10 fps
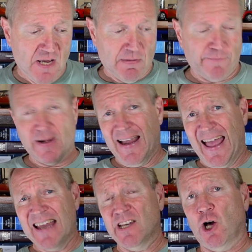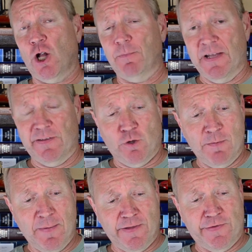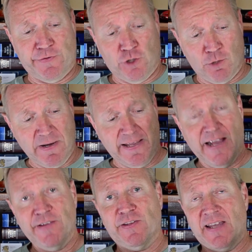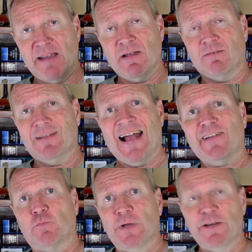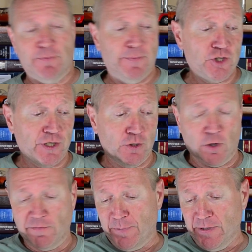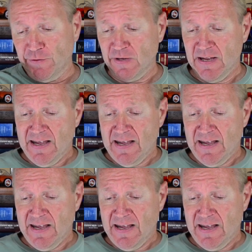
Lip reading: My friend Ed called me and told me about a disturbing case that came down last week from the Michigan Court of Appeals.